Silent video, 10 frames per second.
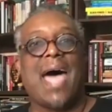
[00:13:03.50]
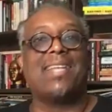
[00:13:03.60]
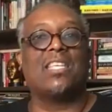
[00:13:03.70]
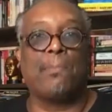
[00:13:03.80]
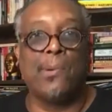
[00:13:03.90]
I
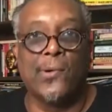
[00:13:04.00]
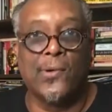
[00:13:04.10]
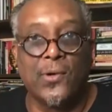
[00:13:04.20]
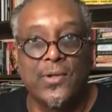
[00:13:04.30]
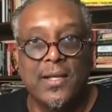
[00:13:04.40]
just
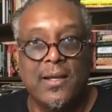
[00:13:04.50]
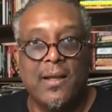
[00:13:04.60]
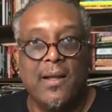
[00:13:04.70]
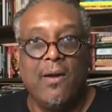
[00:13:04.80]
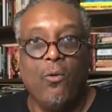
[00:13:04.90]
pulled
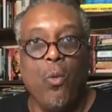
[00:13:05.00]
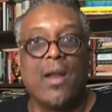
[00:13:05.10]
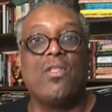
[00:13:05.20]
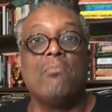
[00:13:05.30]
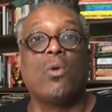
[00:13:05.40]
one
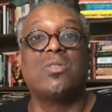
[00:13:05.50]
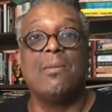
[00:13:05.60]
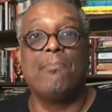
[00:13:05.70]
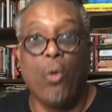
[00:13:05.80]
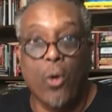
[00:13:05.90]
of the most
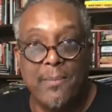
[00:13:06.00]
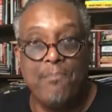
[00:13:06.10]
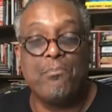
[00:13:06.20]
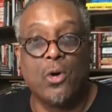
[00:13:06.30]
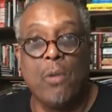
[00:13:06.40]

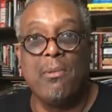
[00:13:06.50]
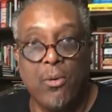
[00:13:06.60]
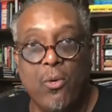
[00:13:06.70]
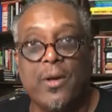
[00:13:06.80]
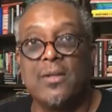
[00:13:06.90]
important Pullman
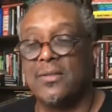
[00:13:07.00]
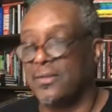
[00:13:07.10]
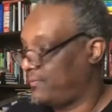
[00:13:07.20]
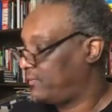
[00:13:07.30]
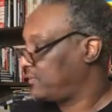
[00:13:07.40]
porters
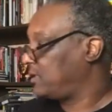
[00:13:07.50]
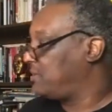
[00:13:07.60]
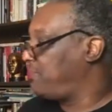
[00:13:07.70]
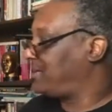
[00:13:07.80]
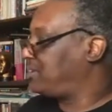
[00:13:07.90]
to
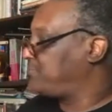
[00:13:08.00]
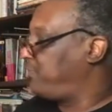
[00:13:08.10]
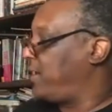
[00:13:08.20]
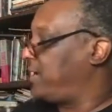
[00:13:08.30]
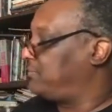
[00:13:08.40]
make this point.